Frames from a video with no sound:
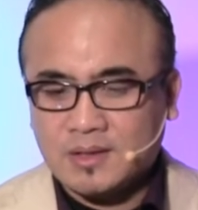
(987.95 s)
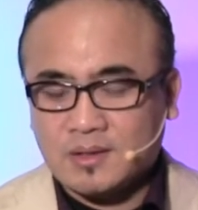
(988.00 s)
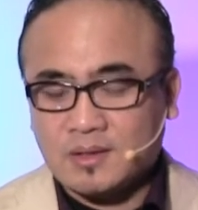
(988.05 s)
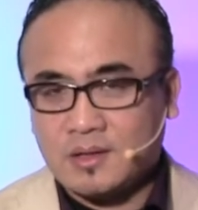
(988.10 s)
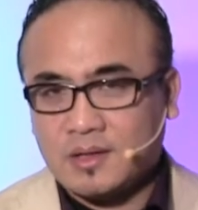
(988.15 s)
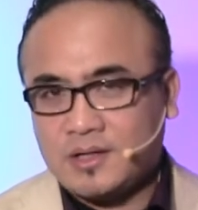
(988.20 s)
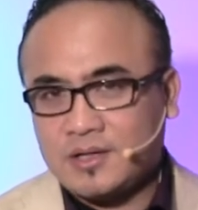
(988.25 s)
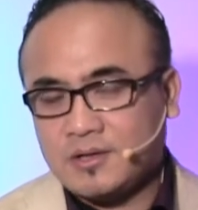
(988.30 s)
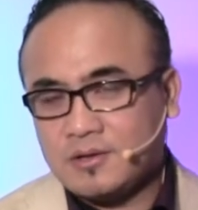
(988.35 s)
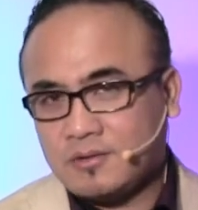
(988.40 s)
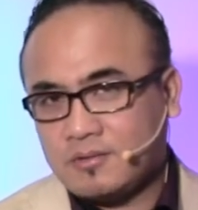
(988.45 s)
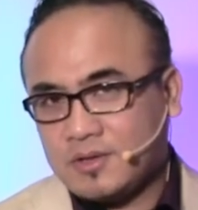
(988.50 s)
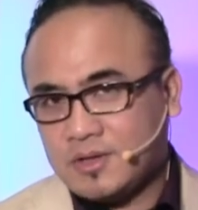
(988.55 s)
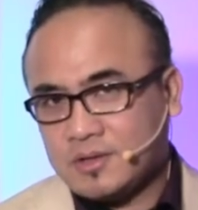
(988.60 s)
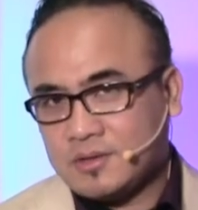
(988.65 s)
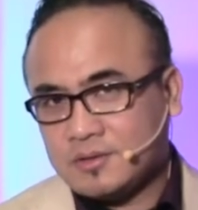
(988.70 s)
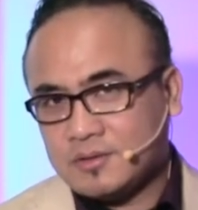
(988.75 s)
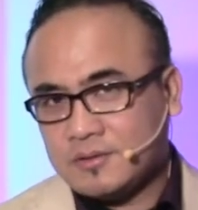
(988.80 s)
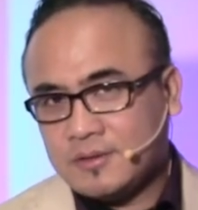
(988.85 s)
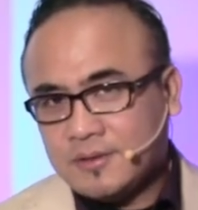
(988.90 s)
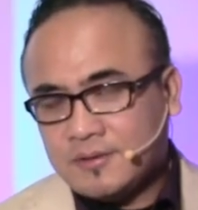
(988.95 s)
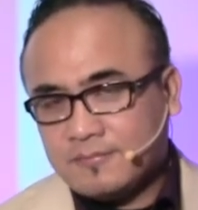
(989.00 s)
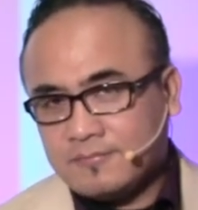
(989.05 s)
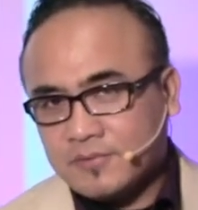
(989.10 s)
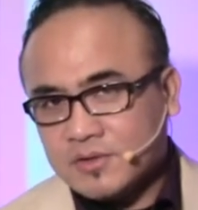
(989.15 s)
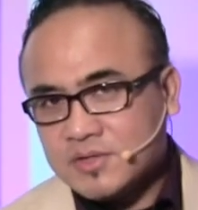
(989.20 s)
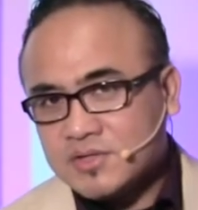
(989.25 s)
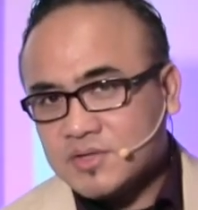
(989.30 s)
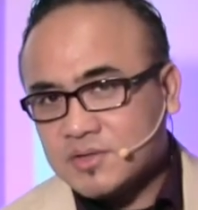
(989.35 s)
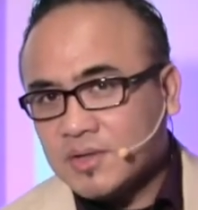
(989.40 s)
Earlier in
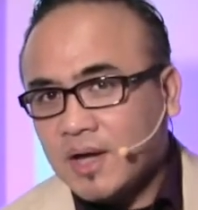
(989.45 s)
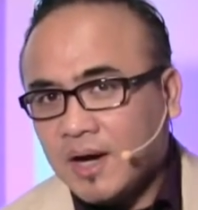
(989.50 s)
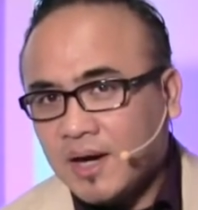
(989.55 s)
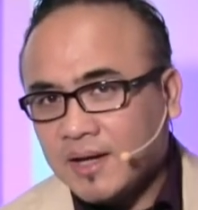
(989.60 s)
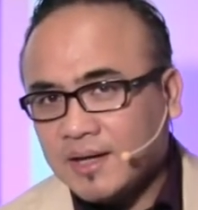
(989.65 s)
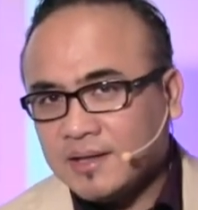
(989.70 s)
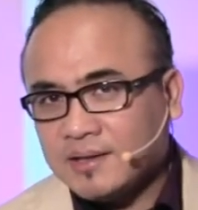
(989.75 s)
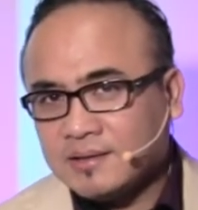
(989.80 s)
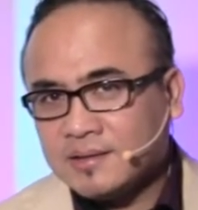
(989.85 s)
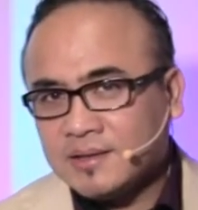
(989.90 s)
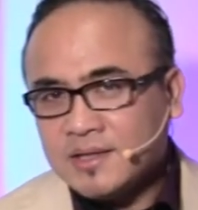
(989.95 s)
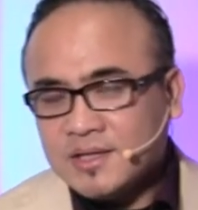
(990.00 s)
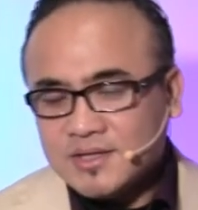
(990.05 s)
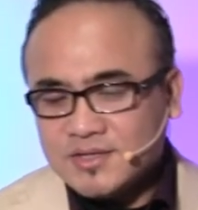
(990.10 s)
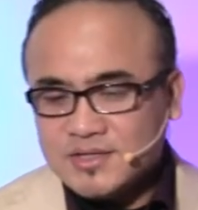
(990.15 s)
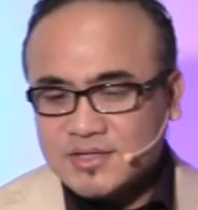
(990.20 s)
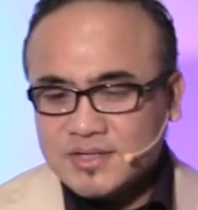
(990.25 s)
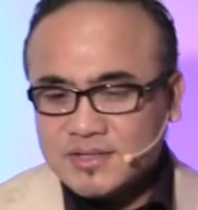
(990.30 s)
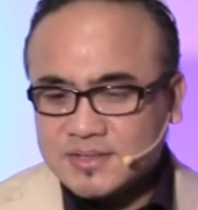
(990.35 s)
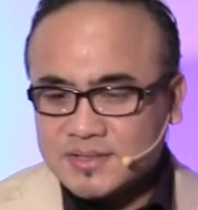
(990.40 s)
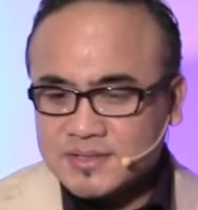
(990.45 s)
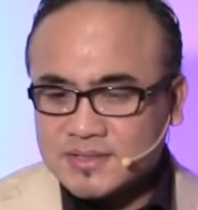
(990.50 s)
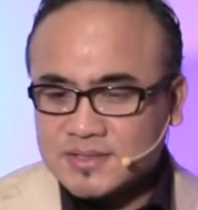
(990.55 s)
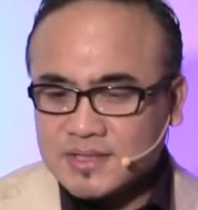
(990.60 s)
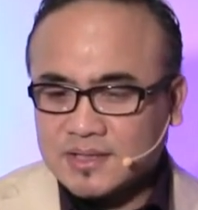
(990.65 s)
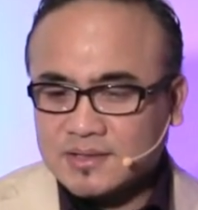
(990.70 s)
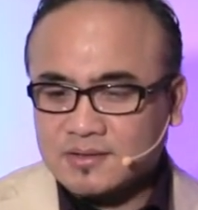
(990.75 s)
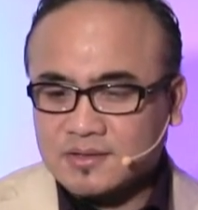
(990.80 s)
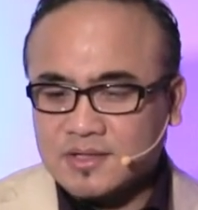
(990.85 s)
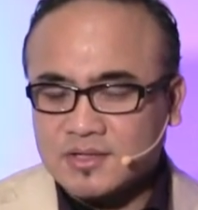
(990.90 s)
verse 9, Jesus
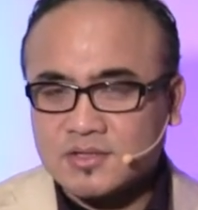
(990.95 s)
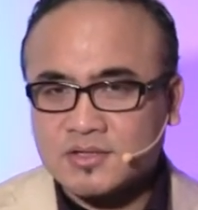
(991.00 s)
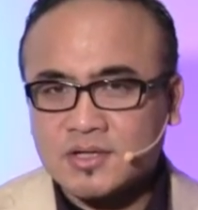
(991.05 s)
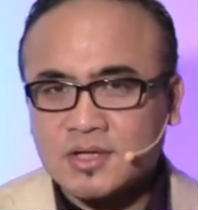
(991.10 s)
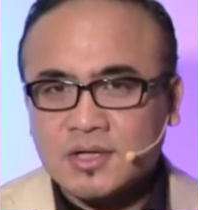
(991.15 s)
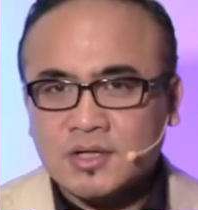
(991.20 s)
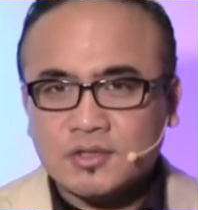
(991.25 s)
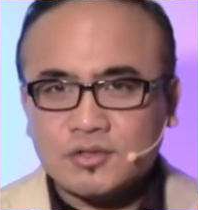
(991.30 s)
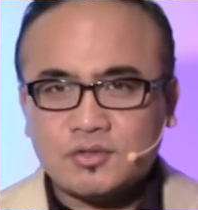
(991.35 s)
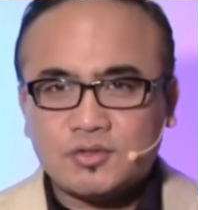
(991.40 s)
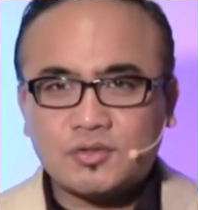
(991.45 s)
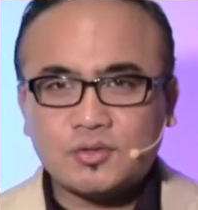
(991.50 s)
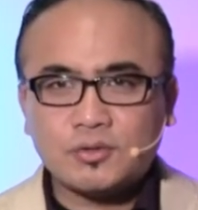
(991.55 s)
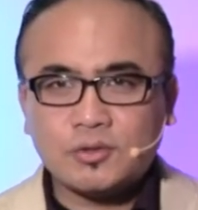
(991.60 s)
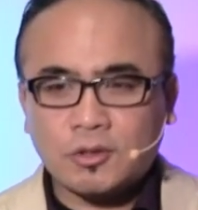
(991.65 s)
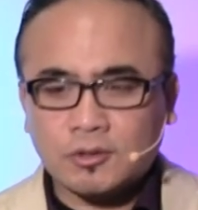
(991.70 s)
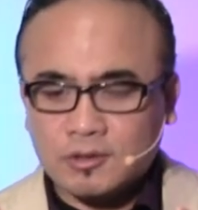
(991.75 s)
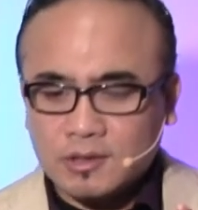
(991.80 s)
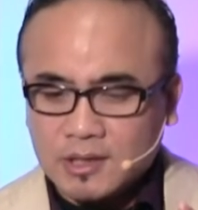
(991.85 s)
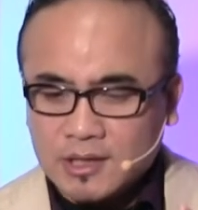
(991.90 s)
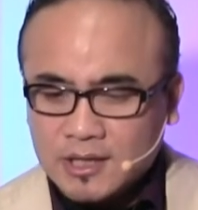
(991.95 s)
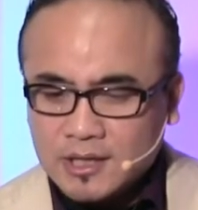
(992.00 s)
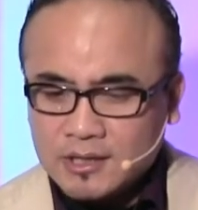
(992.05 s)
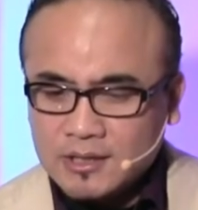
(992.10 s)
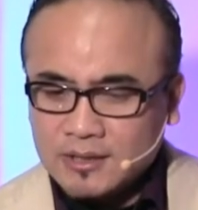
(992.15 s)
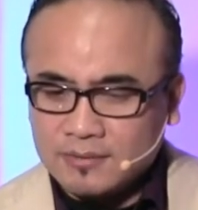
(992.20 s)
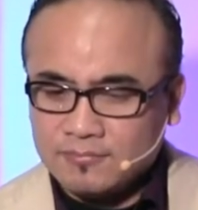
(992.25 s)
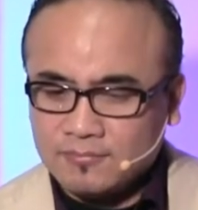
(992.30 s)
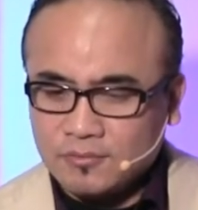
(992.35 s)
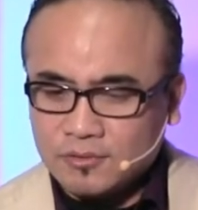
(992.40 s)
said this, do not
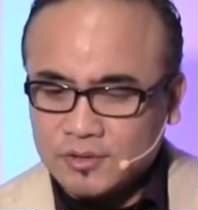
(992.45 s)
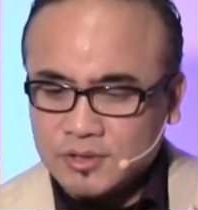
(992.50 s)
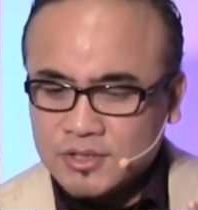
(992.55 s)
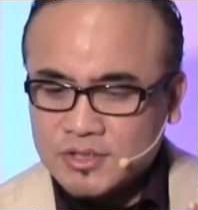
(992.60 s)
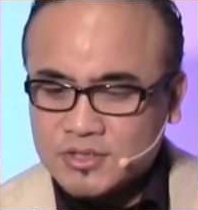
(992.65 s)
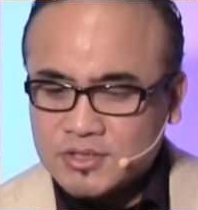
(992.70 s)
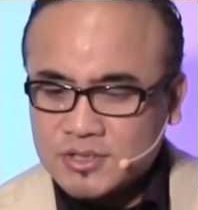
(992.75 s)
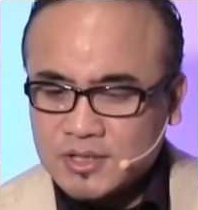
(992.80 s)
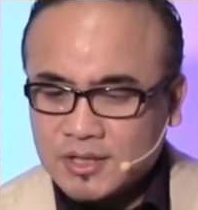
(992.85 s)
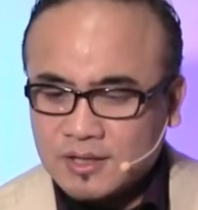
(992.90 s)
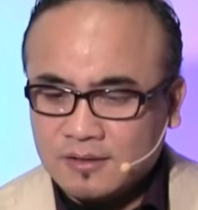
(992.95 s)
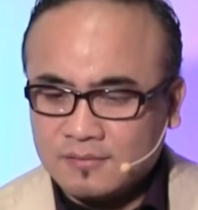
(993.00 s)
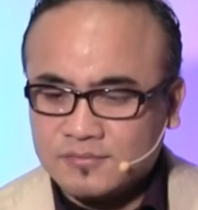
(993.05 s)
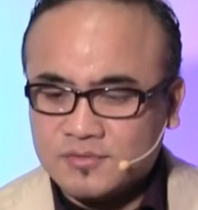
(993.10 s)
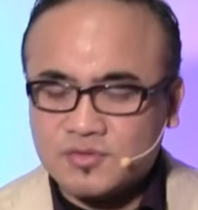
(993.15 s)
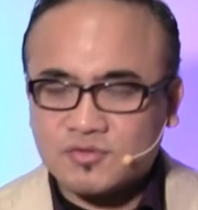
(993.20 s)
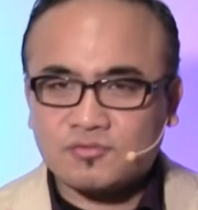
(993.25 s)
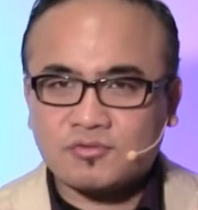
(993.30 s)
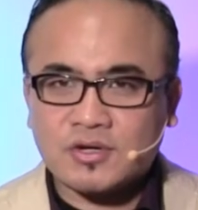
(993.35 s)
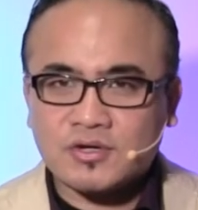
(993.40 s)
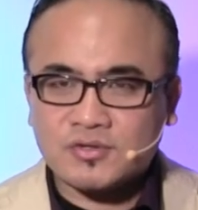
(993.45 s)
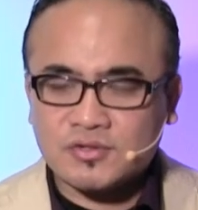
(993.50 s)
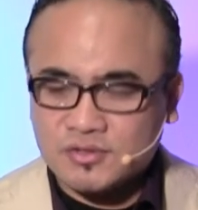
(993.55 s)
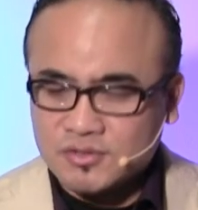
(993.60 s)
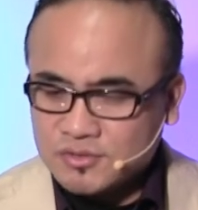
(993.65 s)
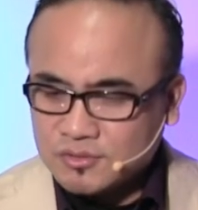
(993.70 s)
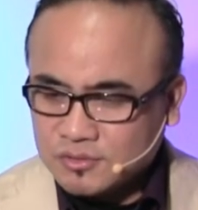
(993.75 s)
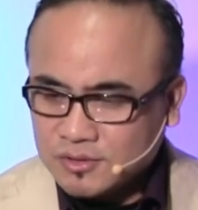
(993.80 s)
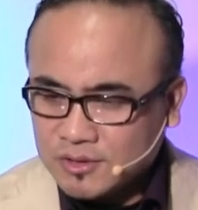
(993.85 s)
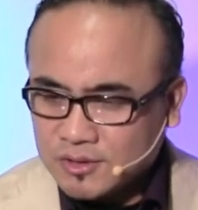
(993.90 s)
lay up for yourselves
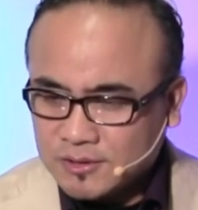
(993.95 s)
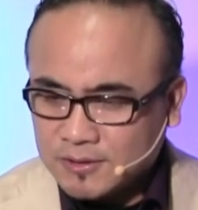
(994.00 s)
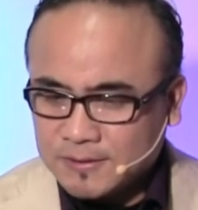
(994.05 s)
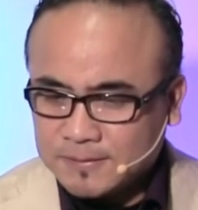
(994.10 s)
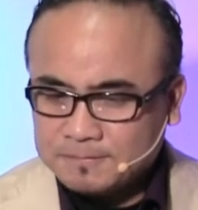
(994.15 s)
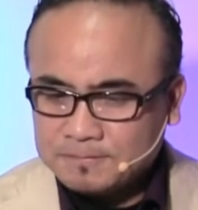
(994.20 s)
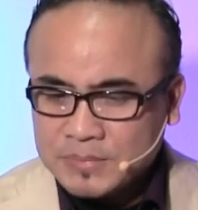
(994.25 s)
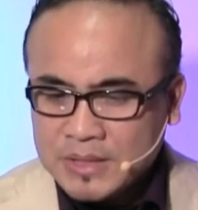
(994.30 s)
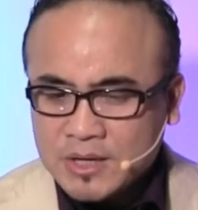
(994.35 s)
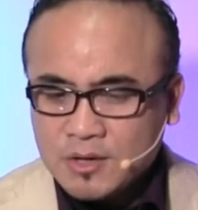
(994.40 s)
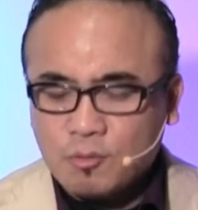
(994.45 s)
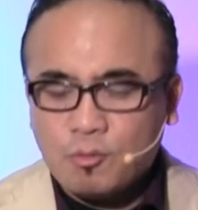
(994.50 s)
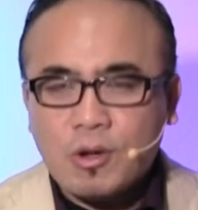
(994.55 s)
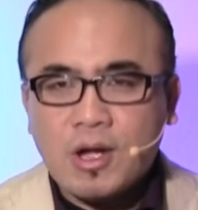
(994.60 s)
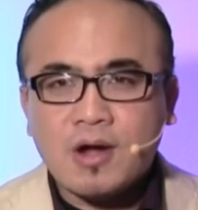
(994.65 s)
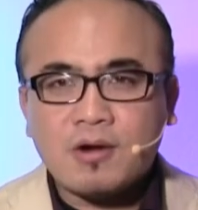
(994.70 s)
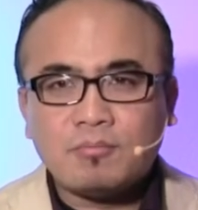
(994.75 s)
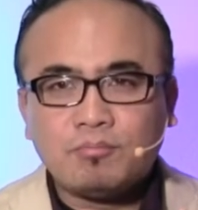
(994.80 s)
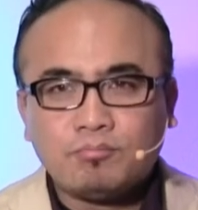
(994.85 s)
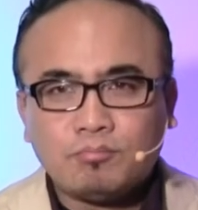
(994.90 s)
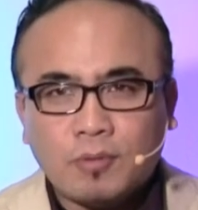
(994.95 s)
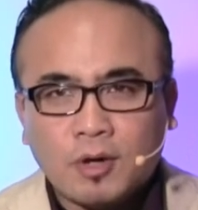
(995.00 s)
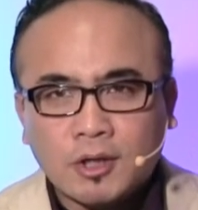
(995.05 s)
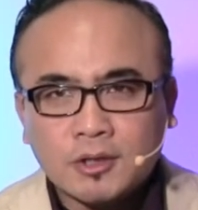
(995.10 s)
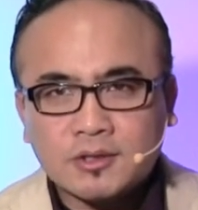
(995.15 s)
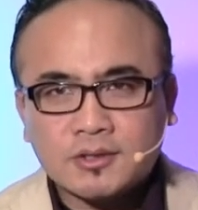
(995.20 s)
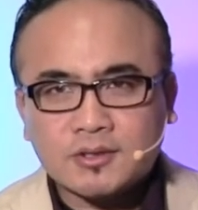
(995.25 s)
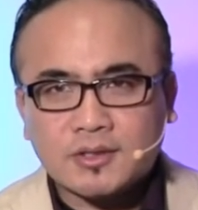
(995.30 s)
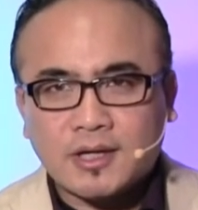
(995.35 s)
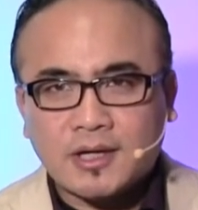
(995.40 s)
treasures on earth, where
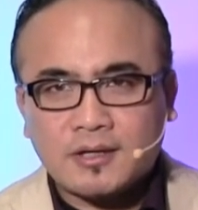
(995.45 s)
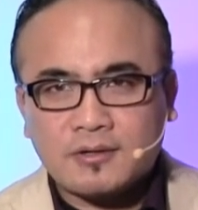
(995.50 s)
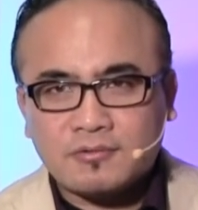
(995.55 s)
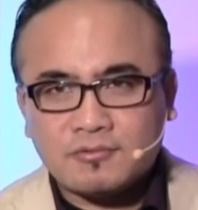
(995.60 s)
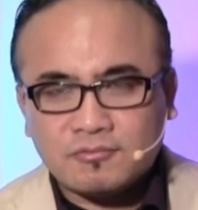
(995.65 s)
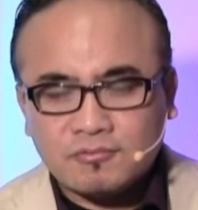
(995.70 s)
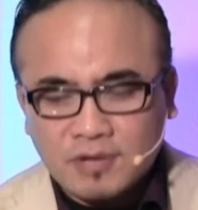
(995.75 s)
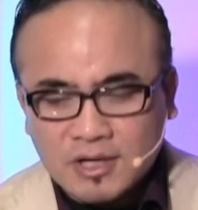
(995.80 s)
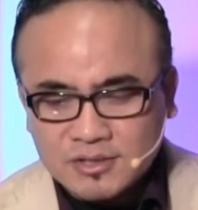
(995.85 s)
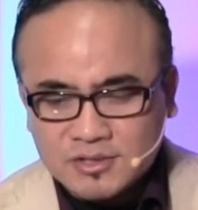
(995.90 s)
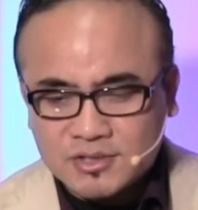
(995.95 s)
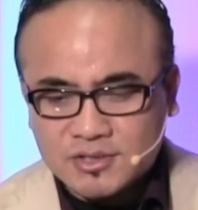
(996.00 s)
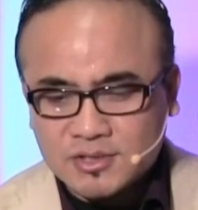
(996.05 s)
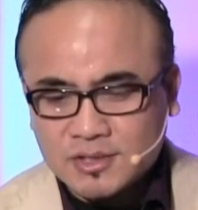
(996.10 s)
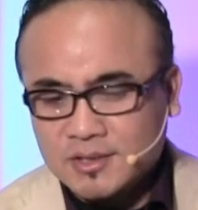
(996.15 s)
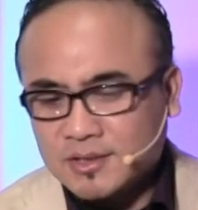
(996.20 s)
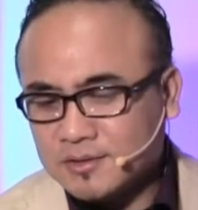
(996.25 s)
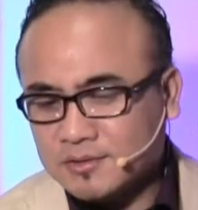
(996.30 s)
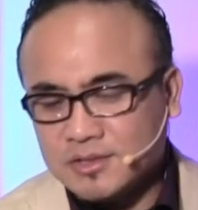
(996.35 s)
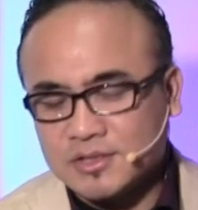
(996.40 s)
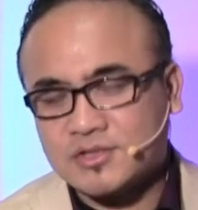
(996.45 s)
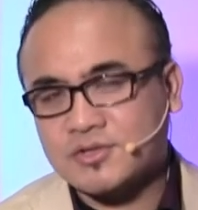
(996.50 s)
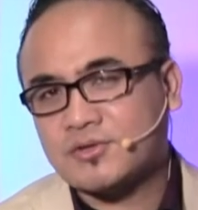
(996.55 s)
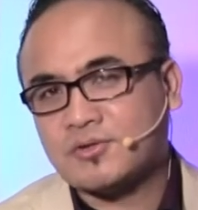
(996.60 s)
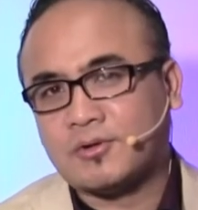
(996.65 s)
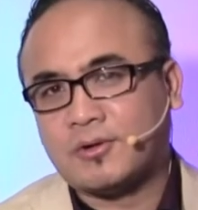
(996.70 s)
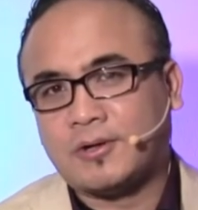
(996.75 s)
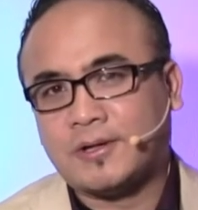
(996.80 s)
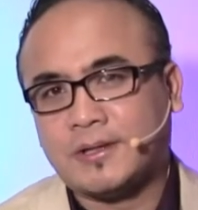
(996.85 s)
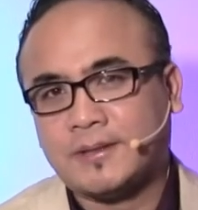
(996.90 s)
moth and rust
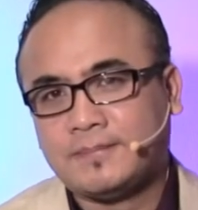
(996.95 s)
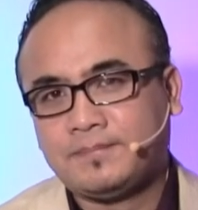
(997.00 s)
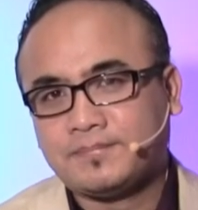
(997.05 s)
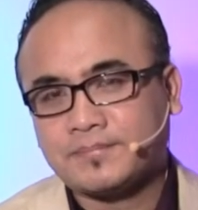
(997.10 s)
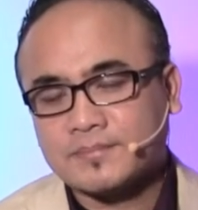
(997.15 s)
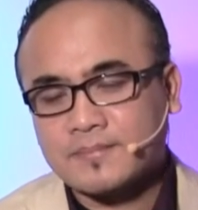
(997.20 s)
destroy.